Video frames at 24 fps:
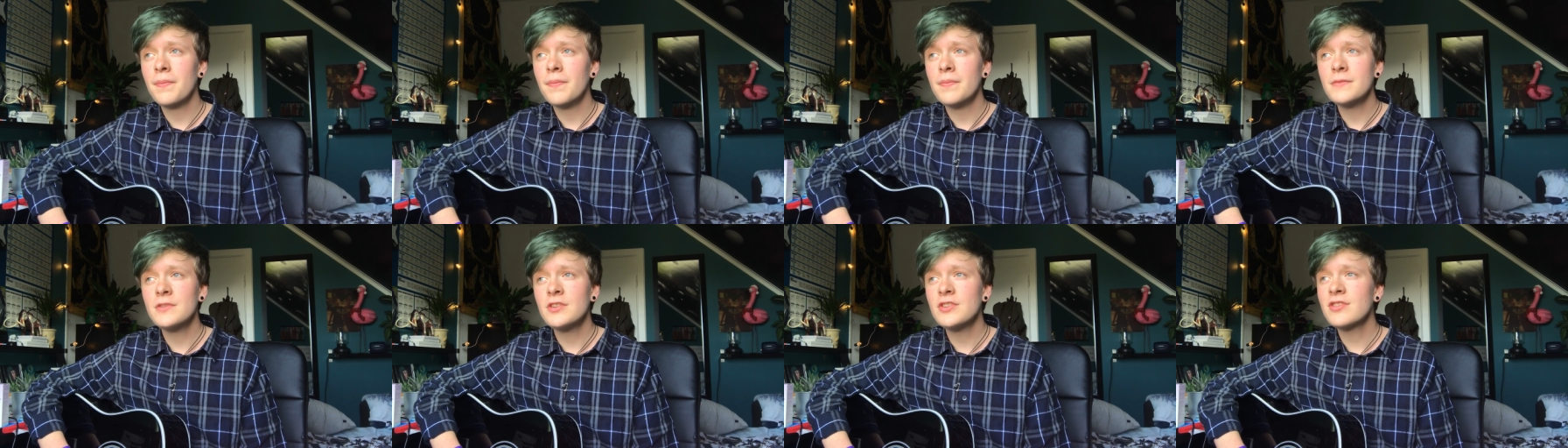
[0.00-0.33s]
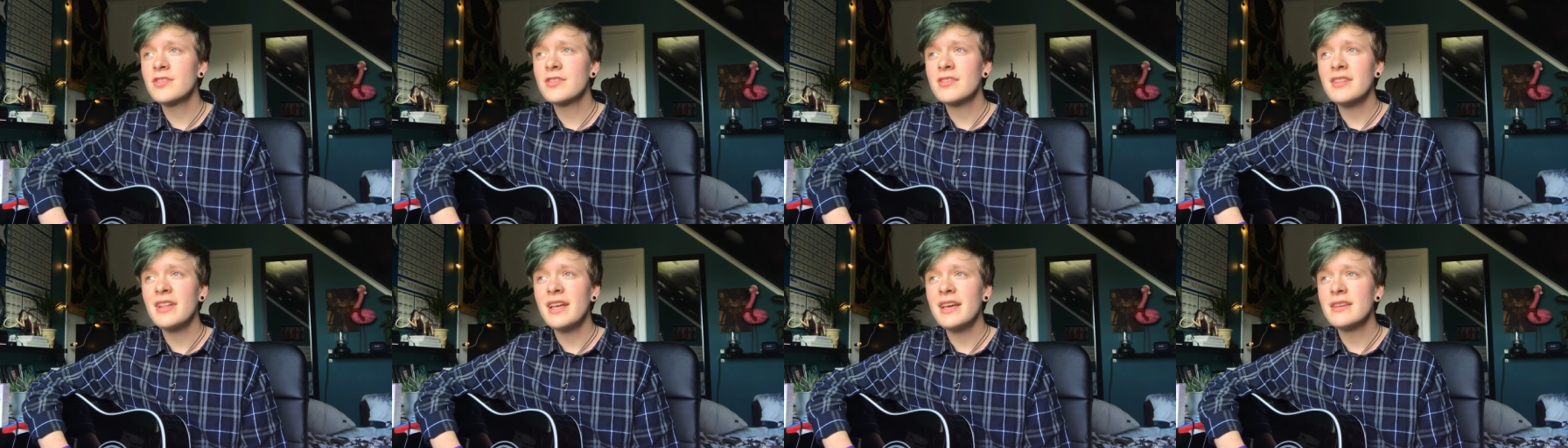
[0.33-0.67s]

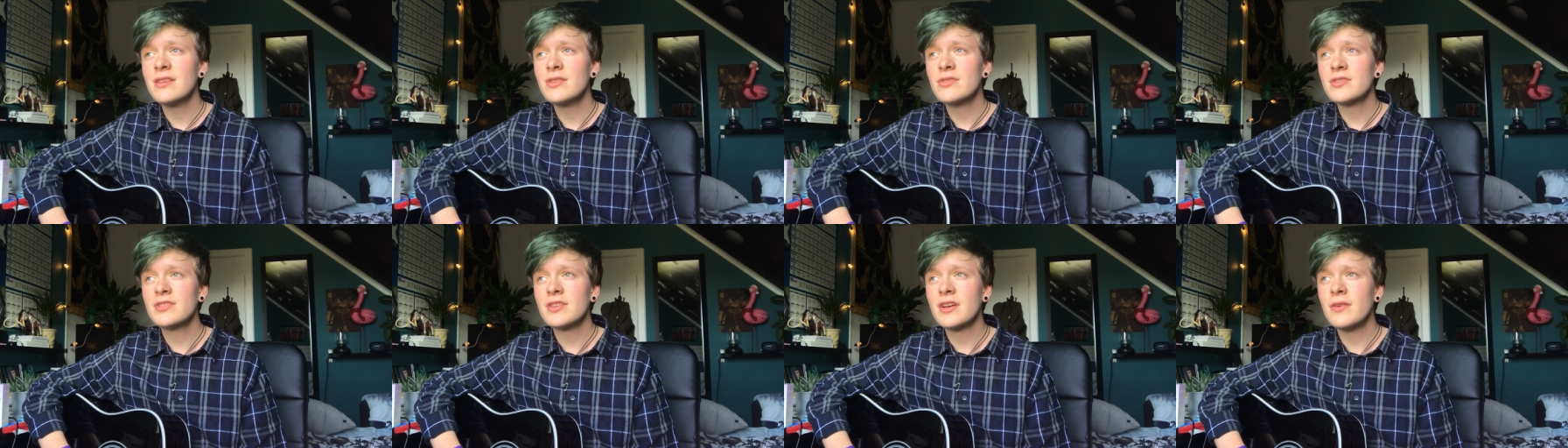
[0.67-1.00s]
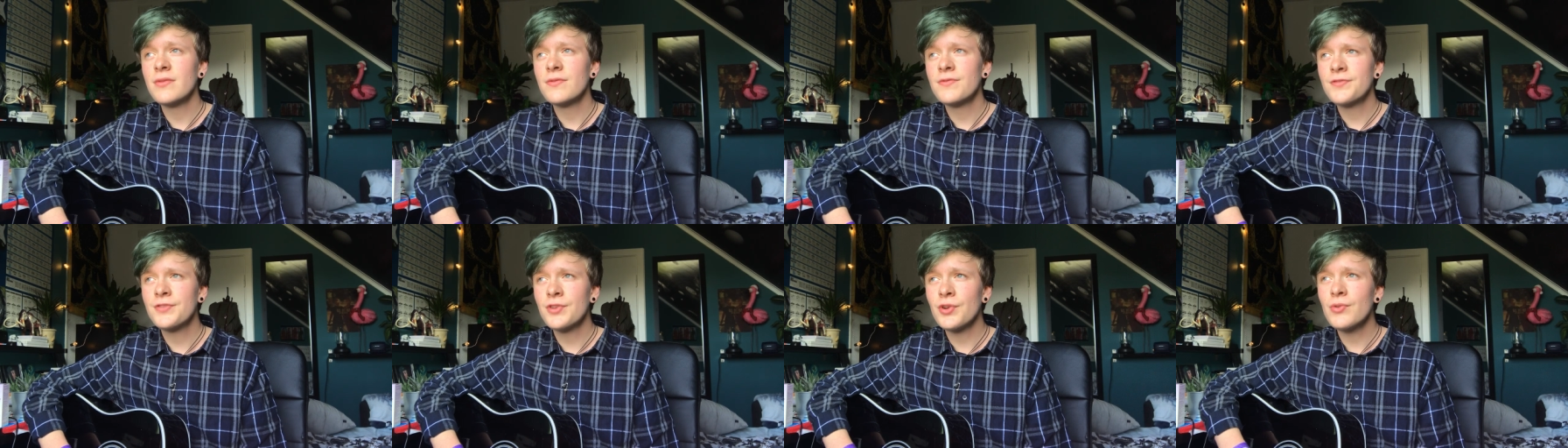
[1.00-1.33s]
just let
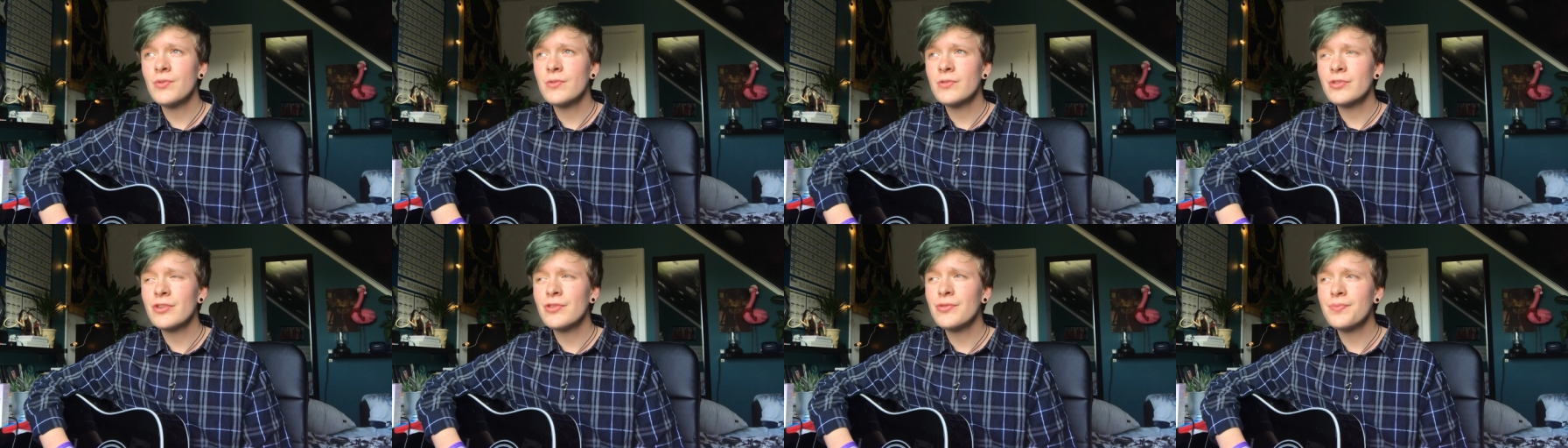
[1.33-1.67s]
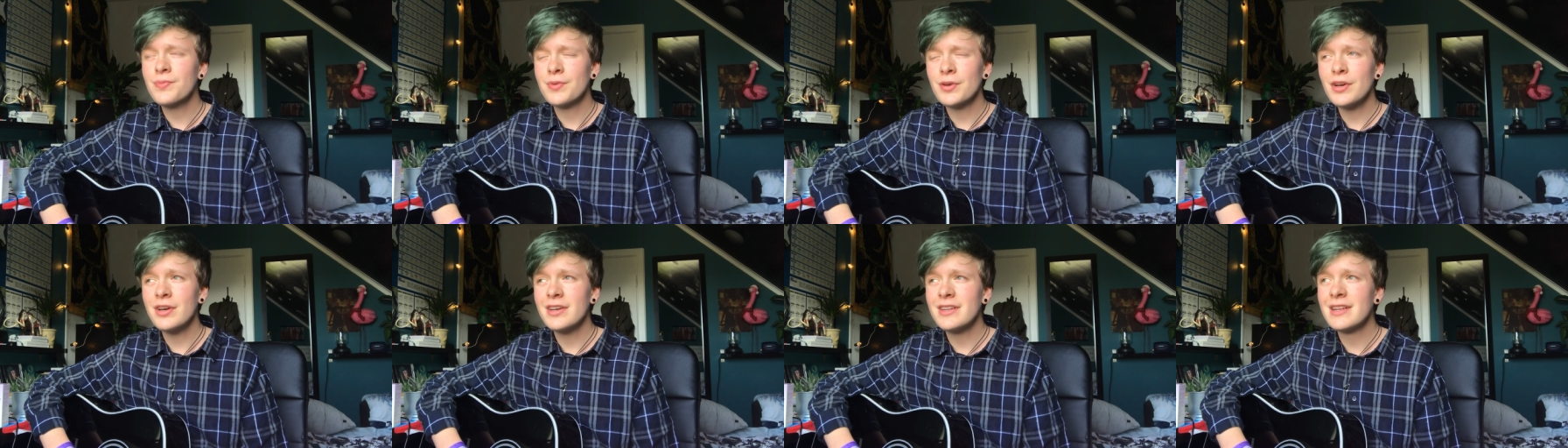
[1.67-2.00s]
yourself, don't
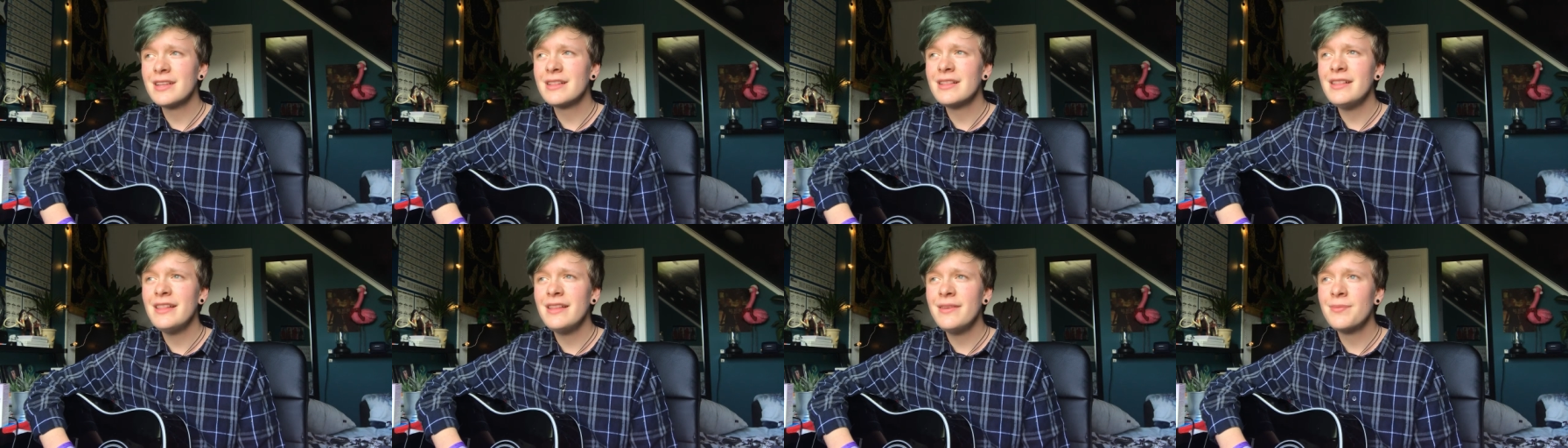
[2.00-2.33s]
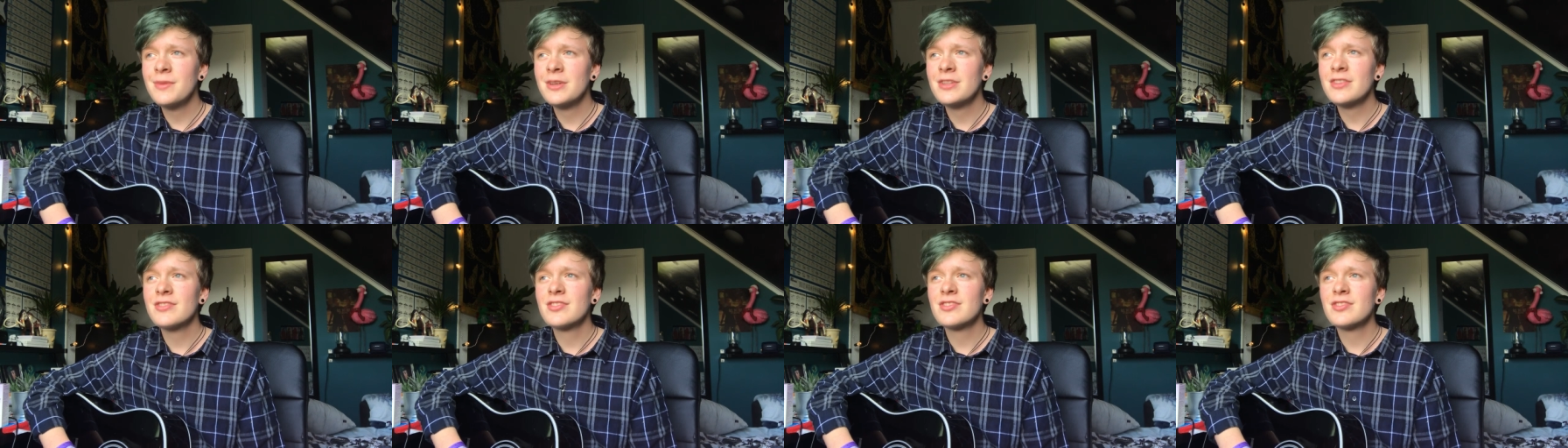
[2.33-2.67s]
put any
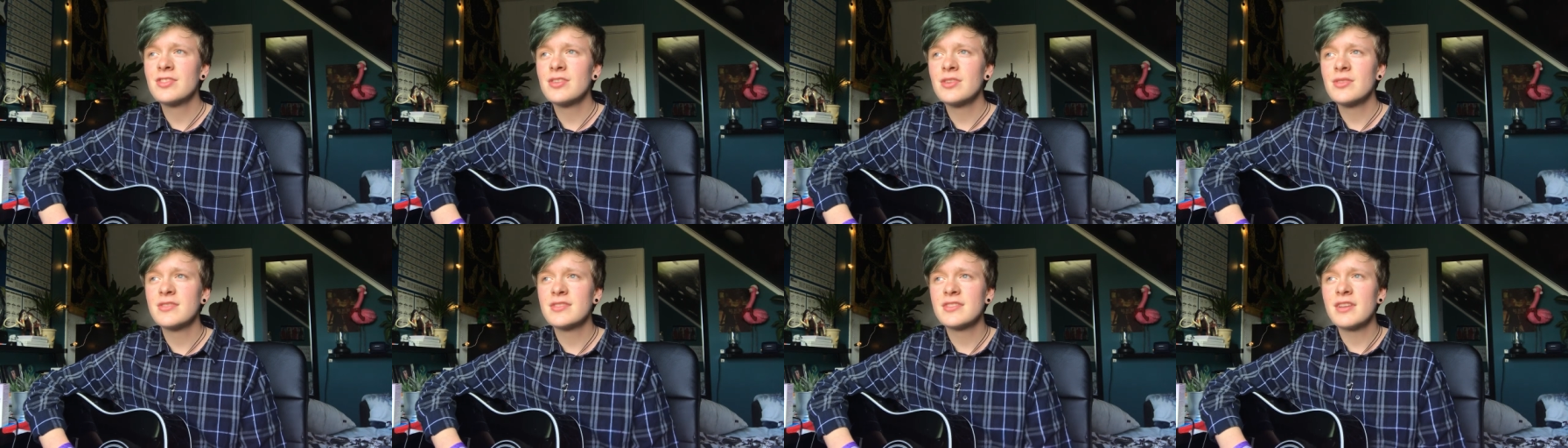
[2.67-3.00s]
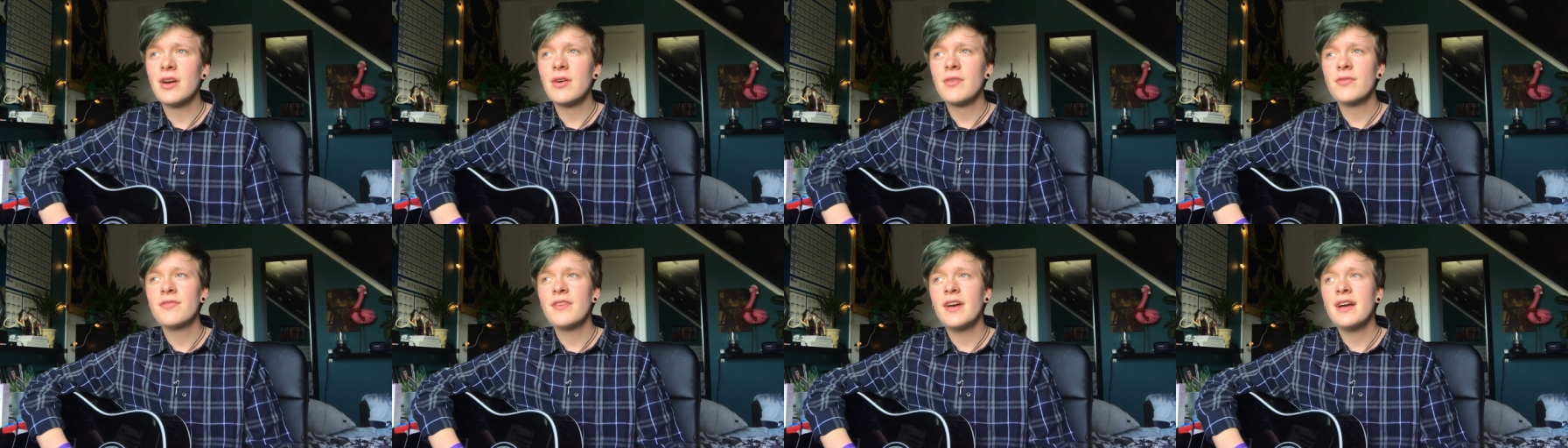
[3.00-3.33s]
limits to
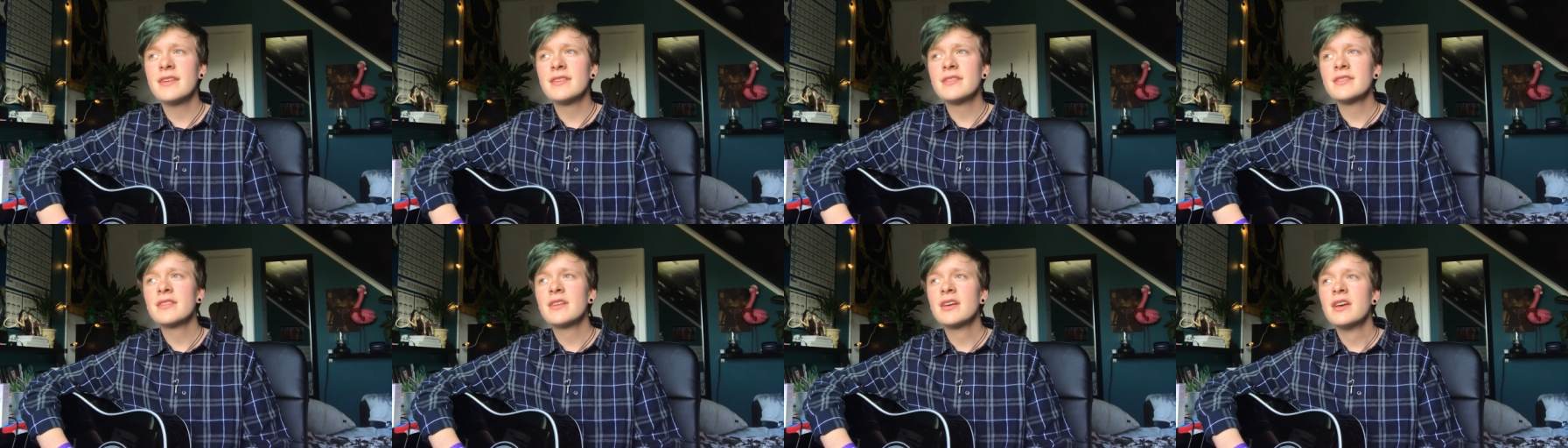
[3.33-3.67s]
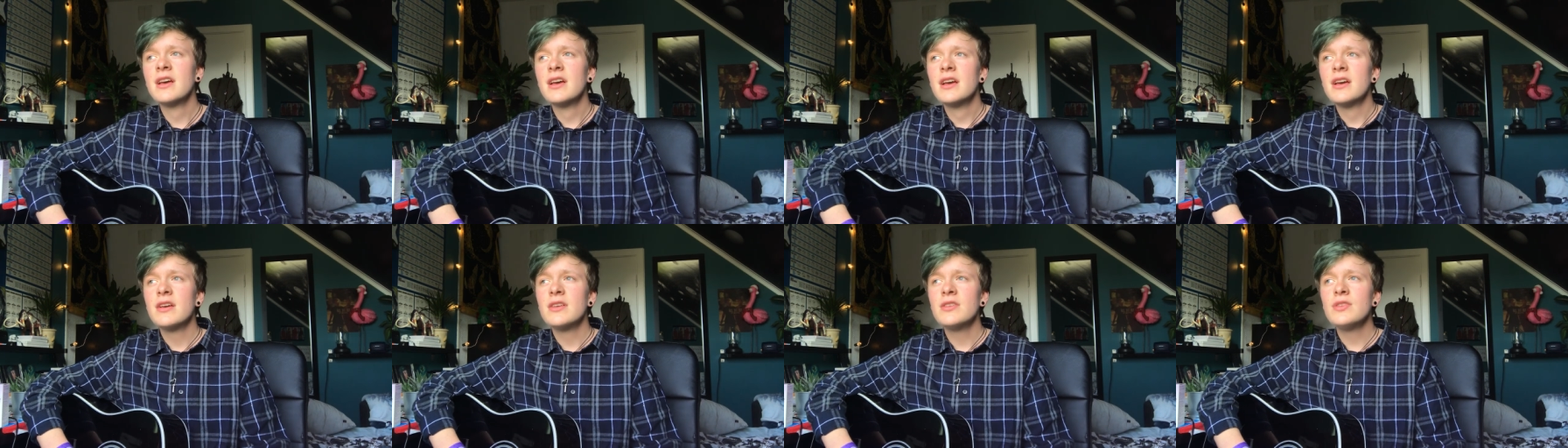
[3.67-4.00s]
yourself. And
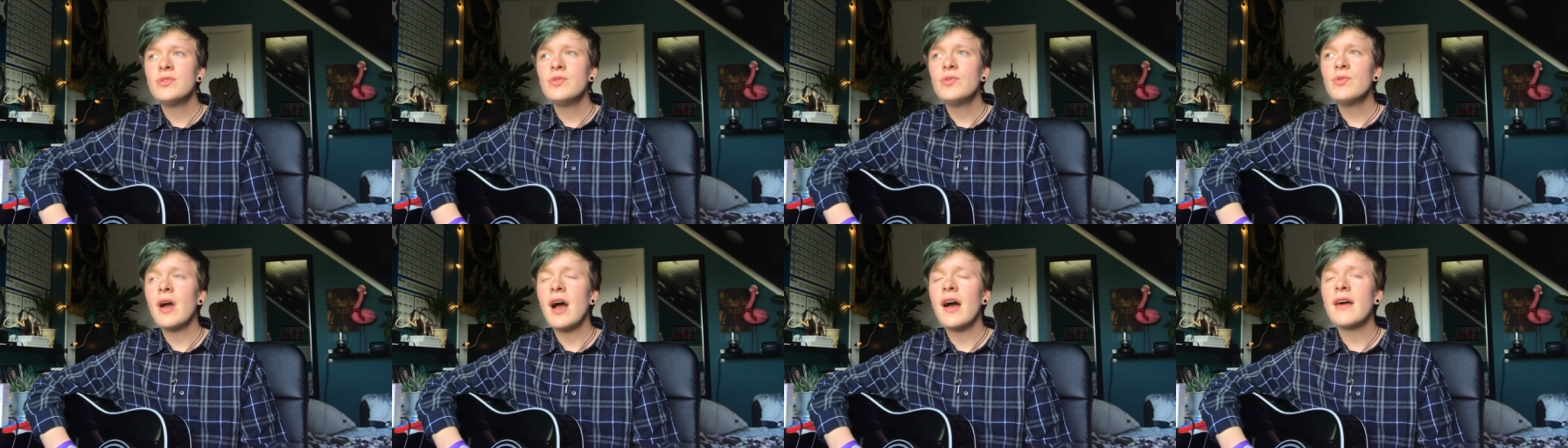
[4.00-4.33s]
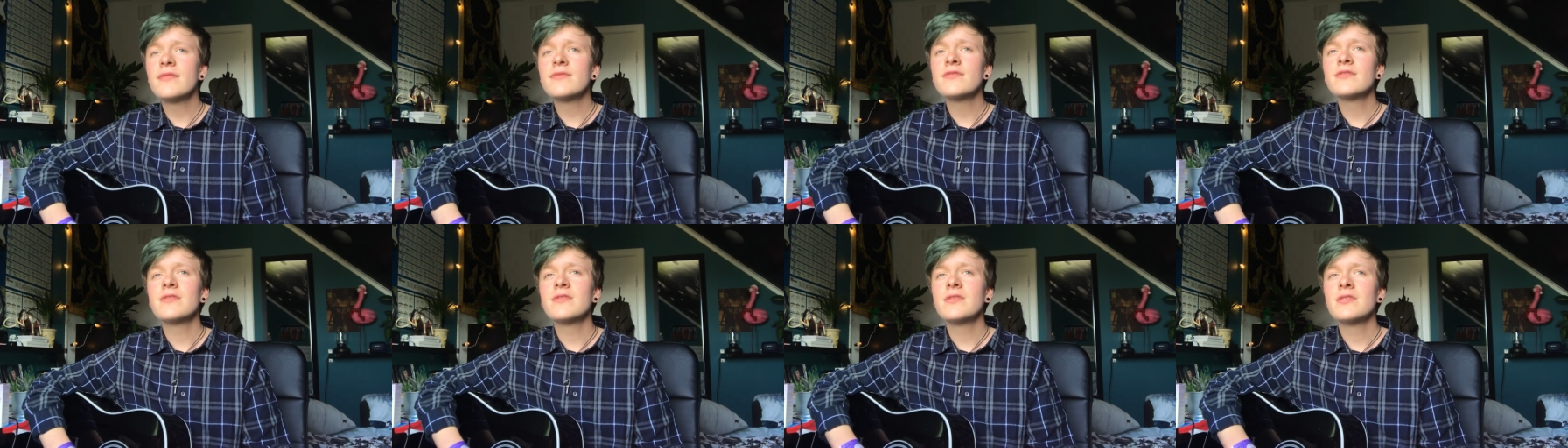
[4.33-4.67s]
you
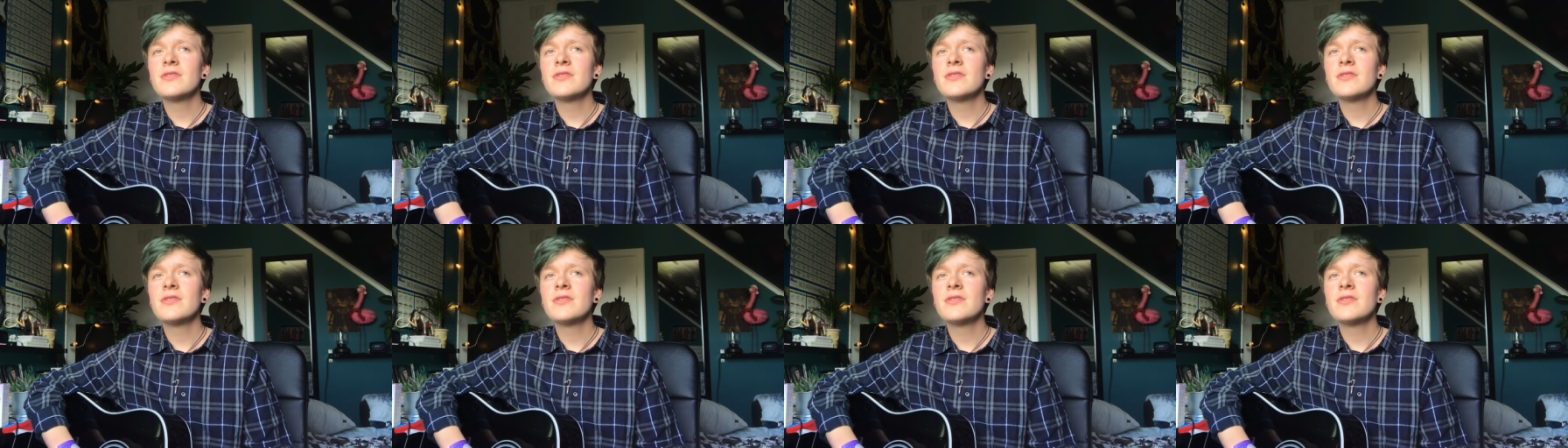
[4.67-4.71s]
have